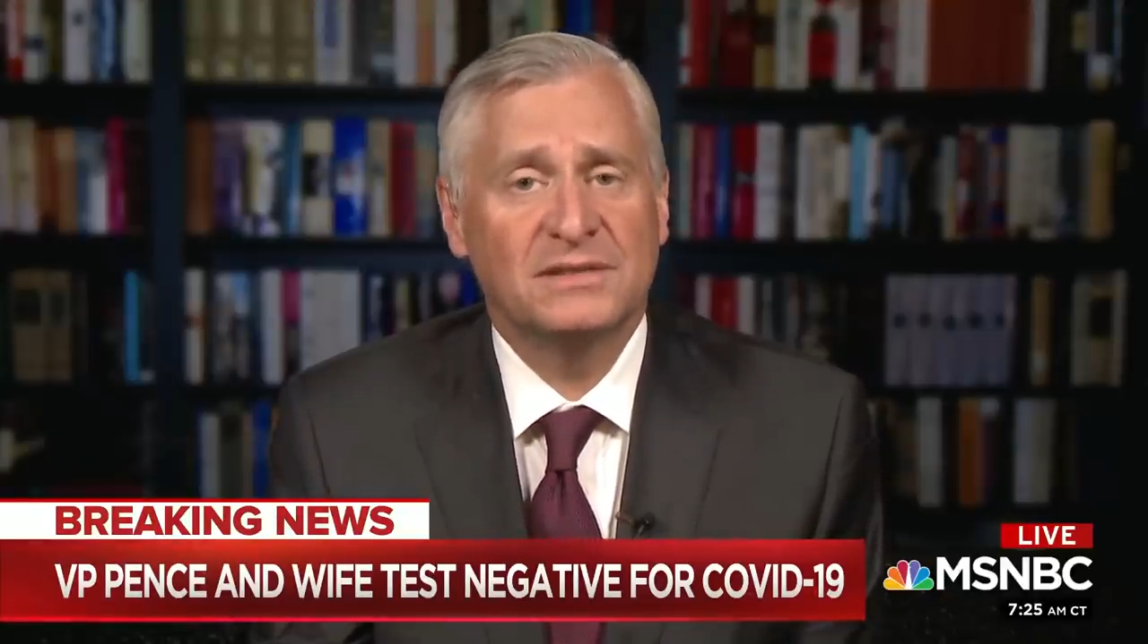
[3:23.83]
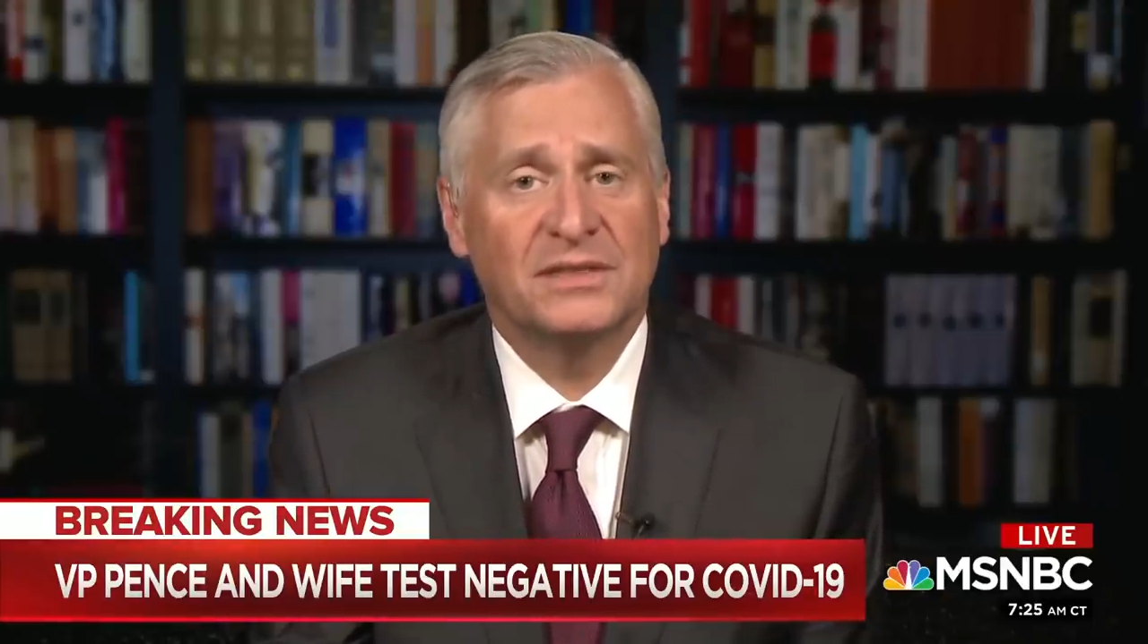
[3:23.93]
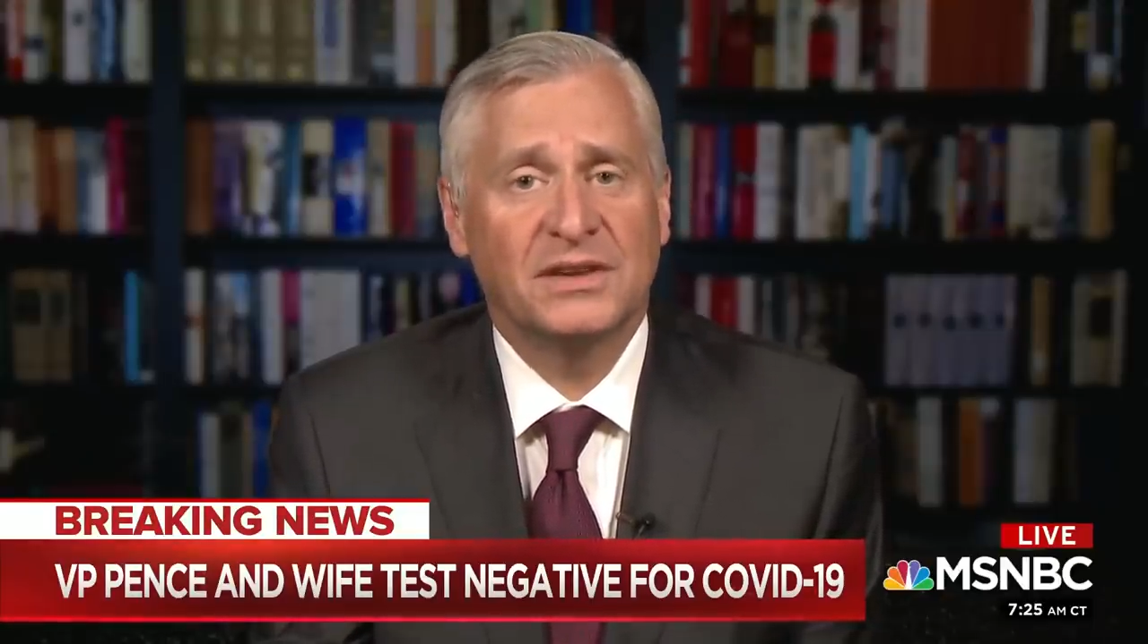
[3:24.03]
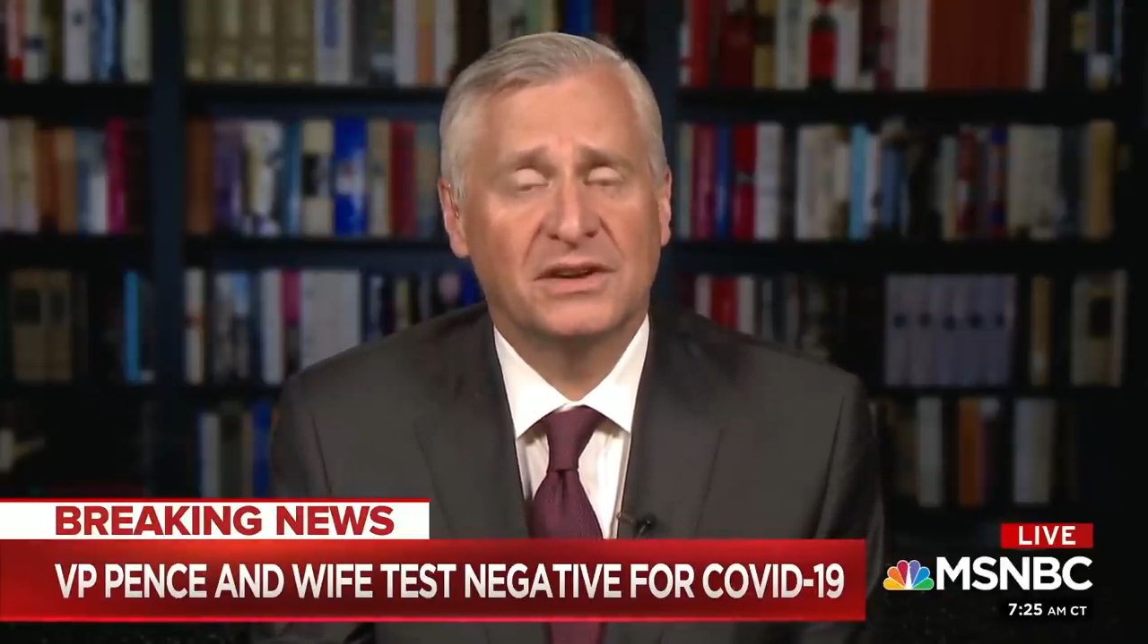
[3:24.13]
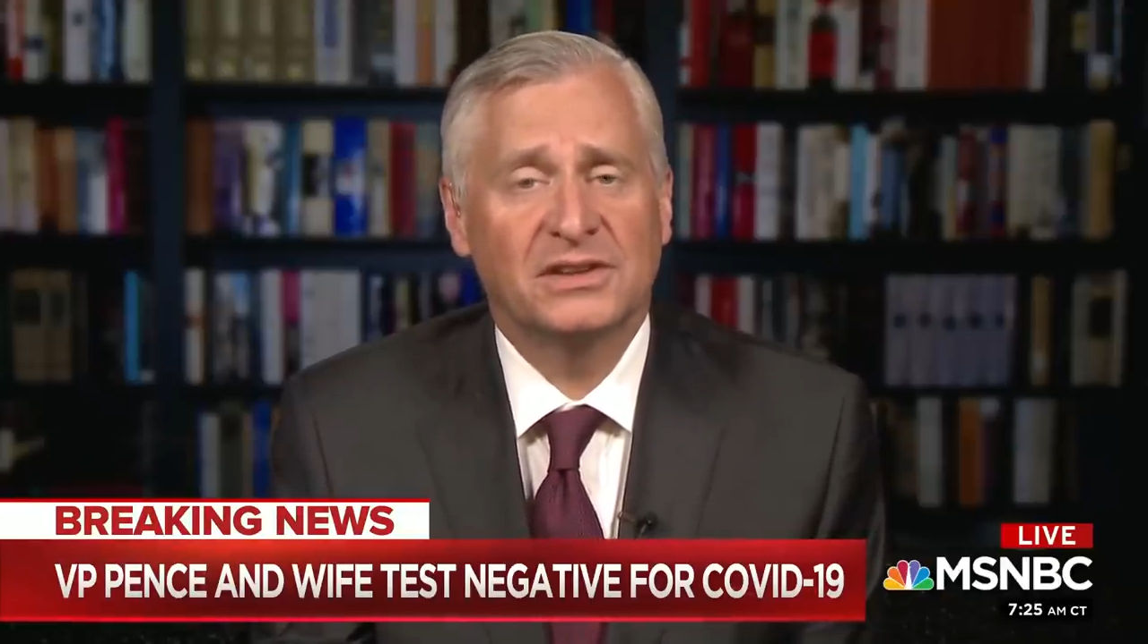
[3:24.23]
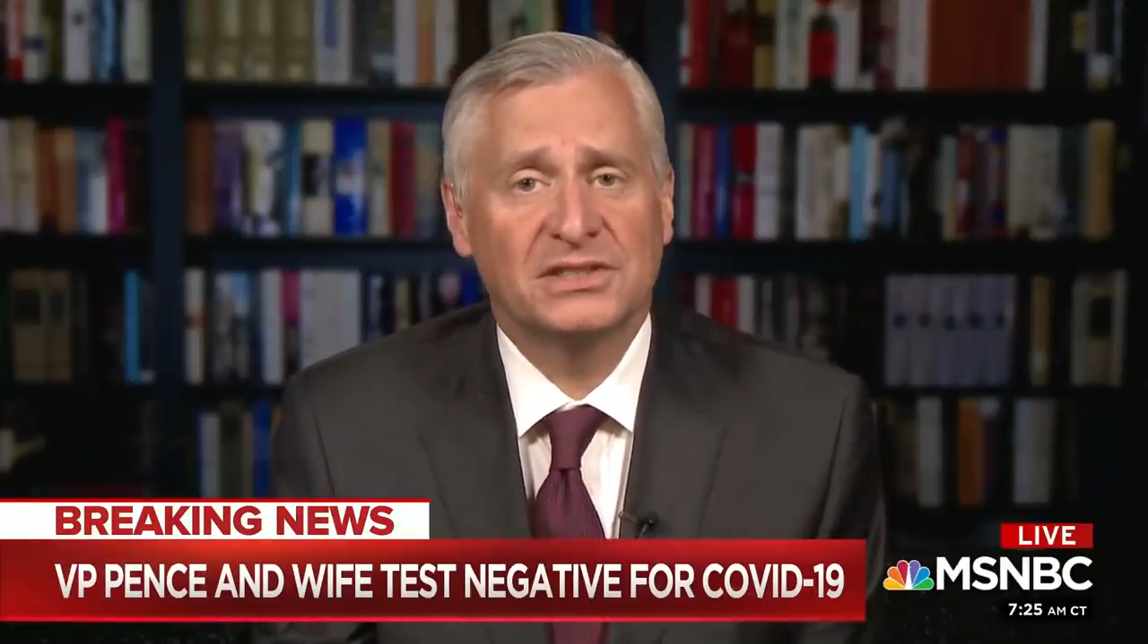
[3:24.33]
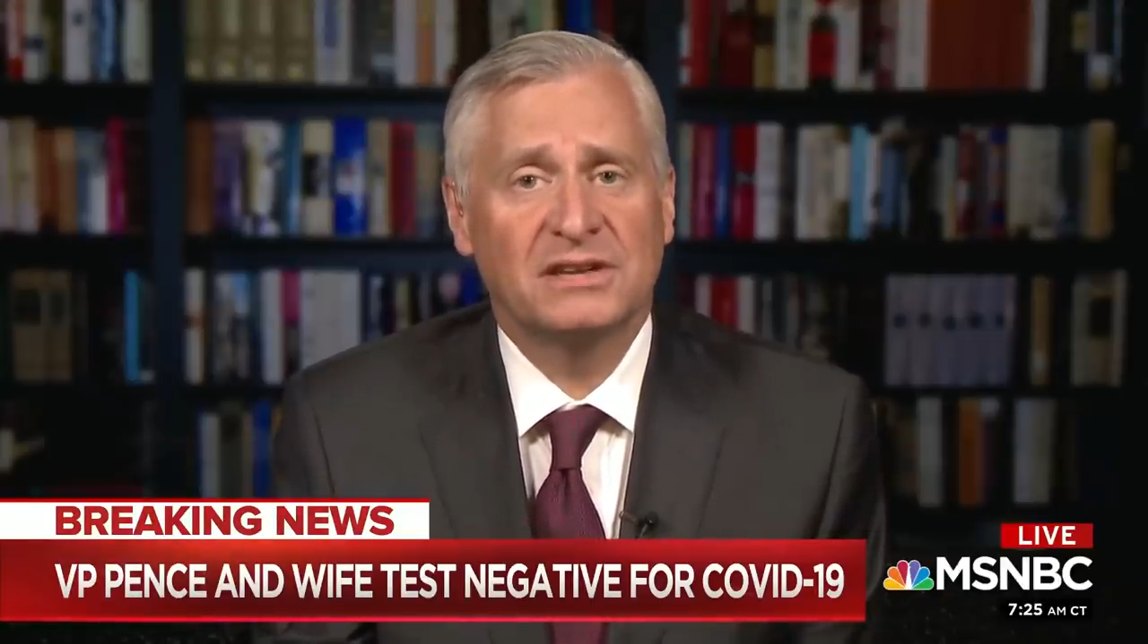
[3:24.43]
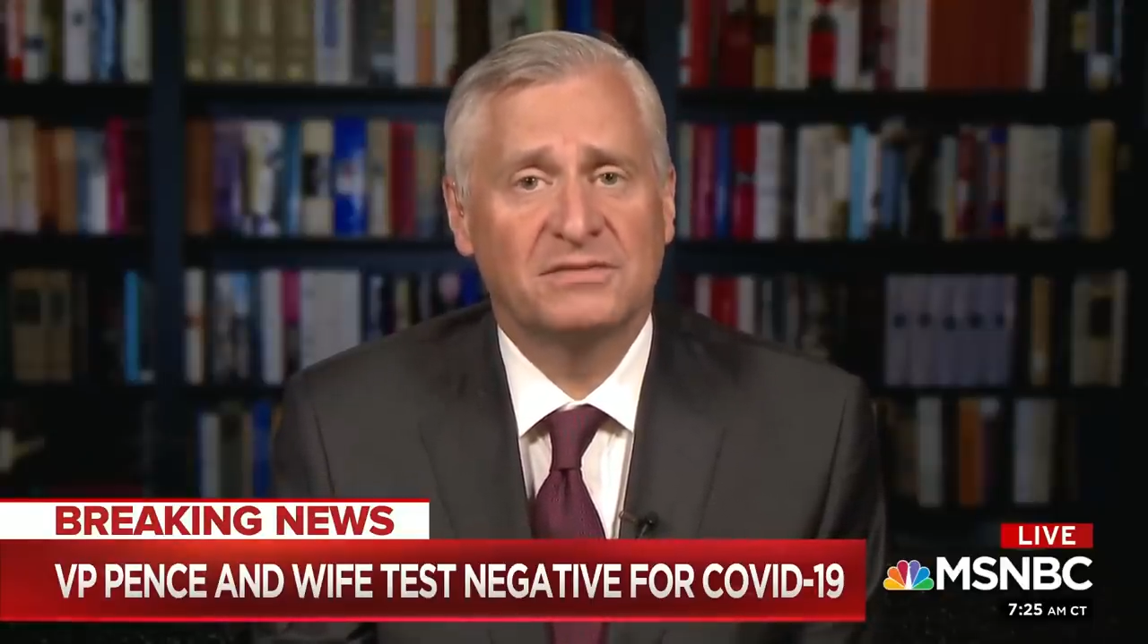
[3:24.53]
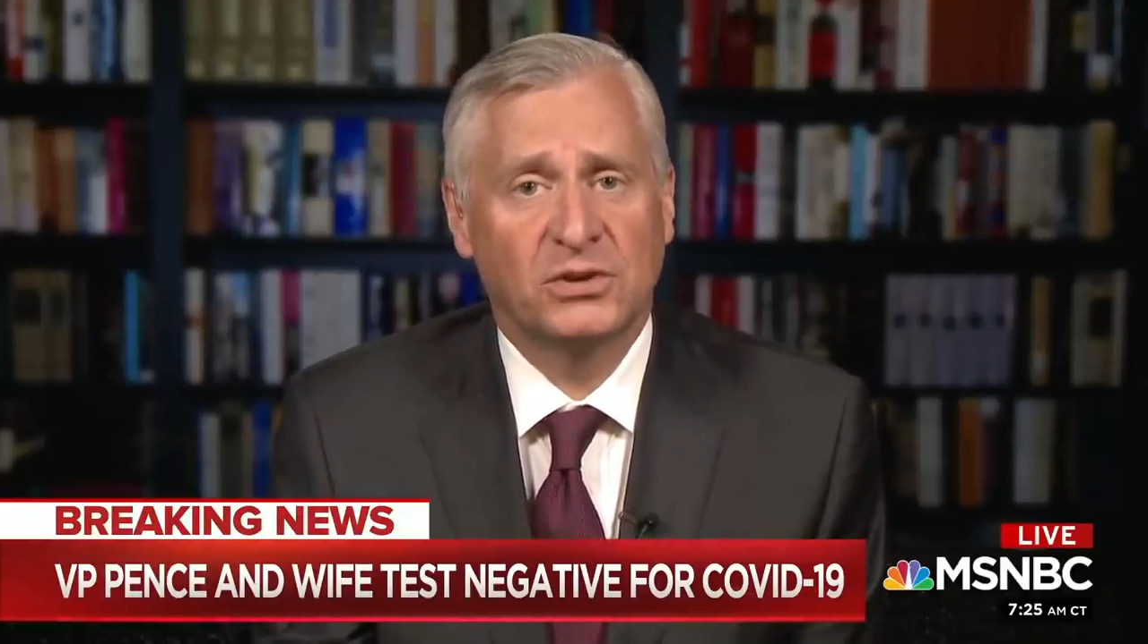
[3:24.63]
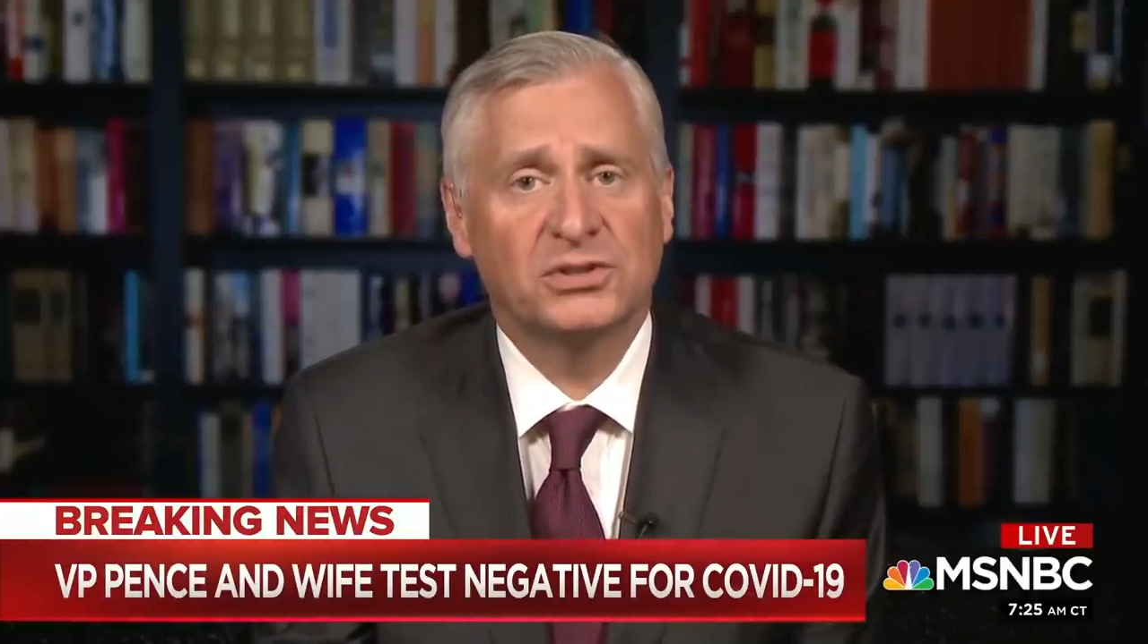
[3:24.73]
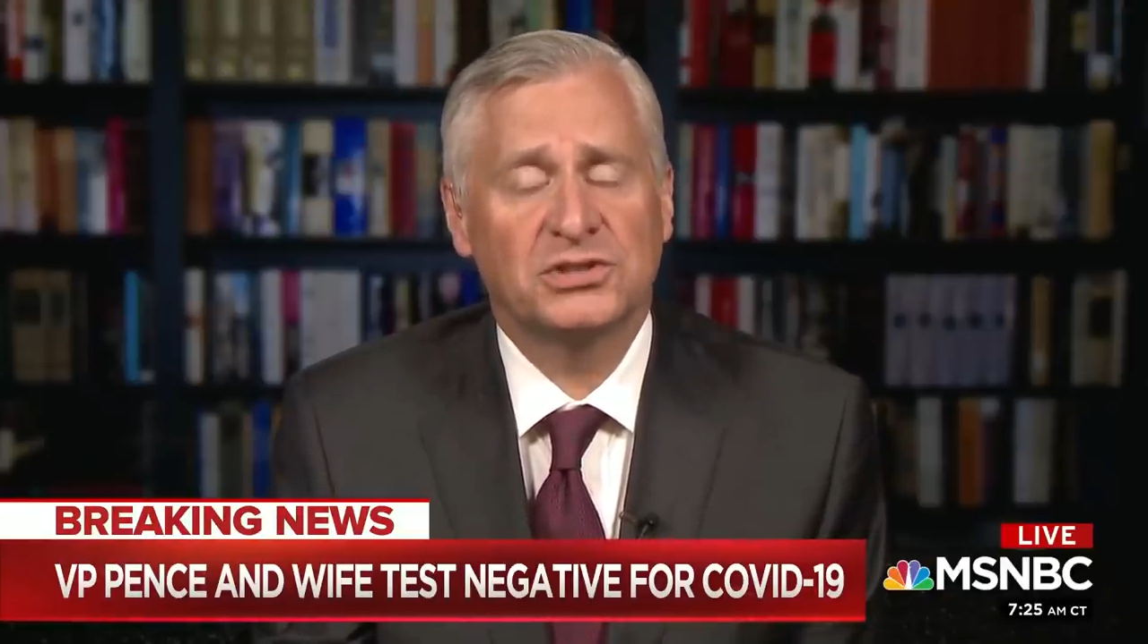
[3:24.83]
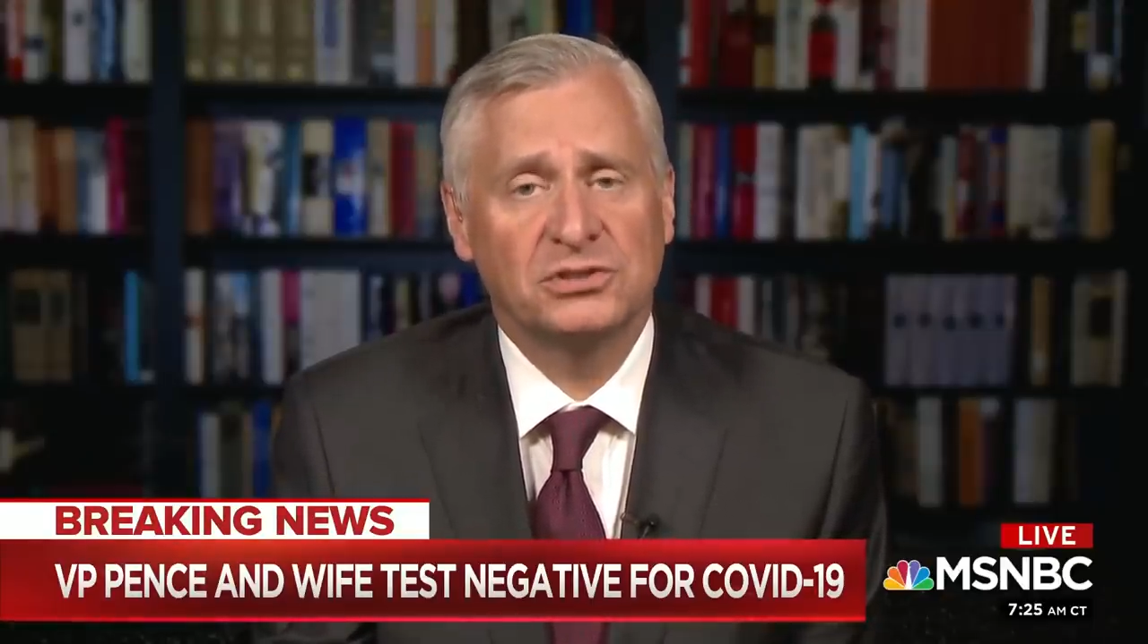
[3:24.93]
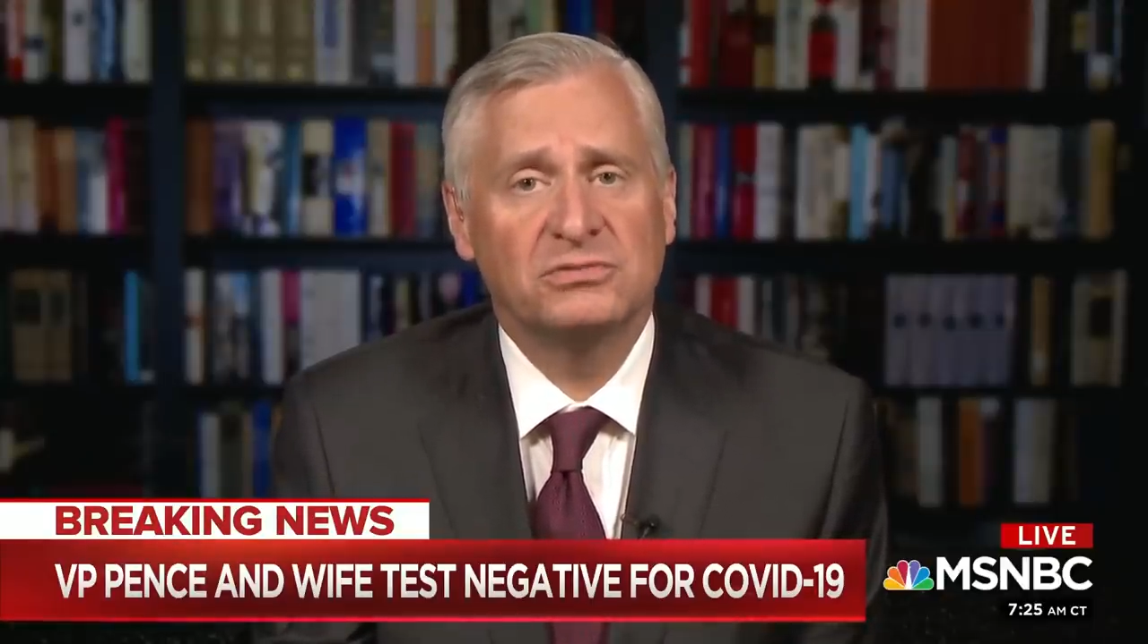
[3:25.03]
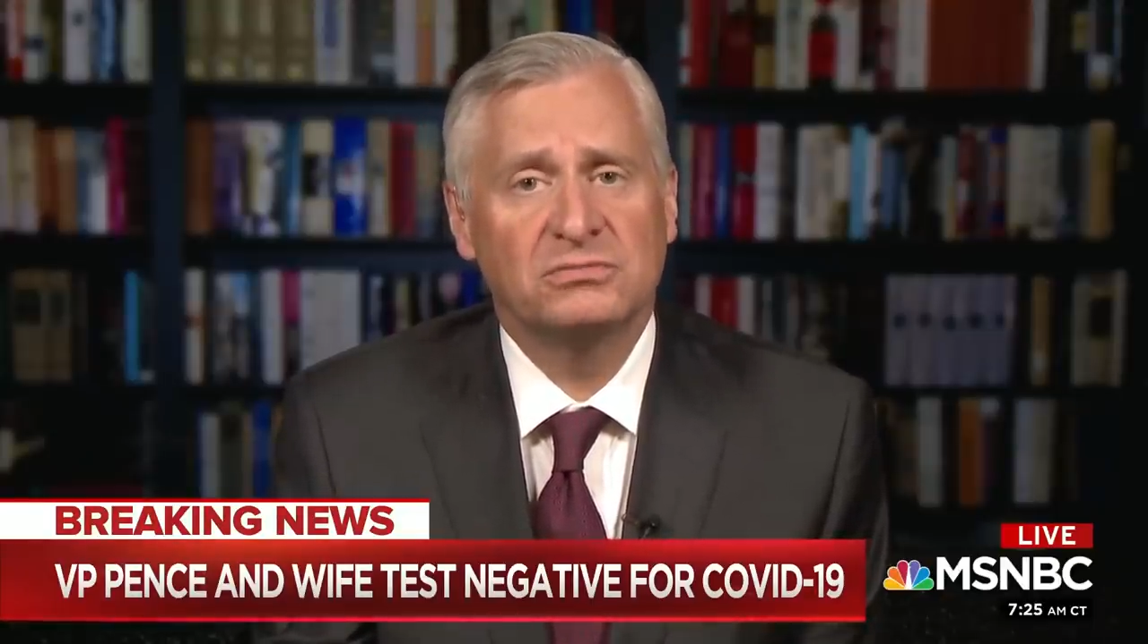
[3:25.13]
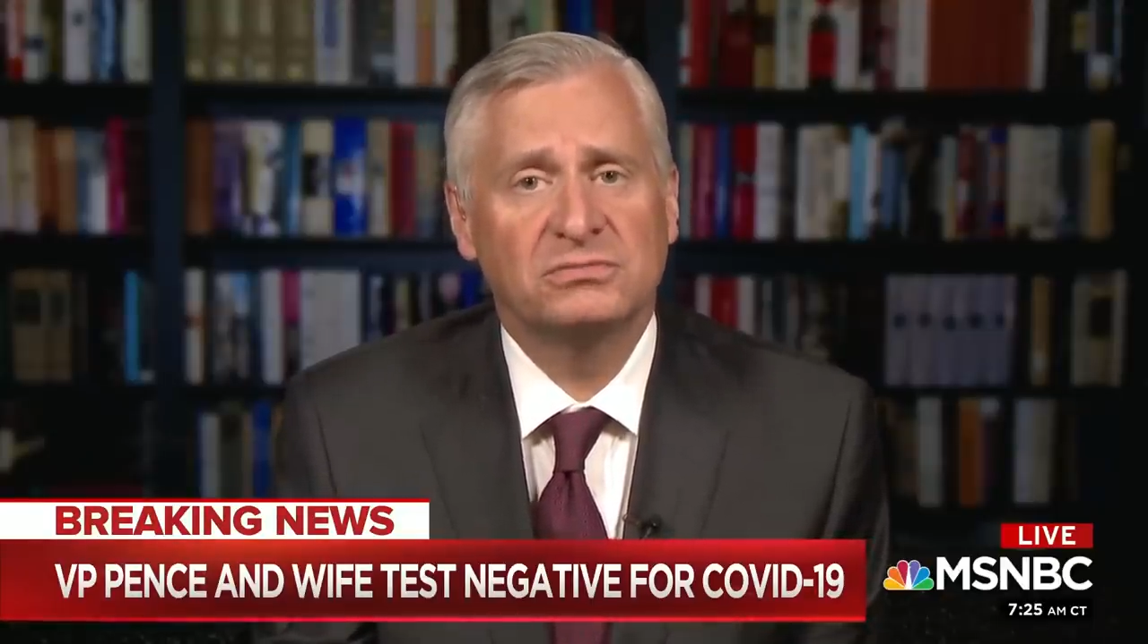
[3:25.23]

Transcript: that there is a virtue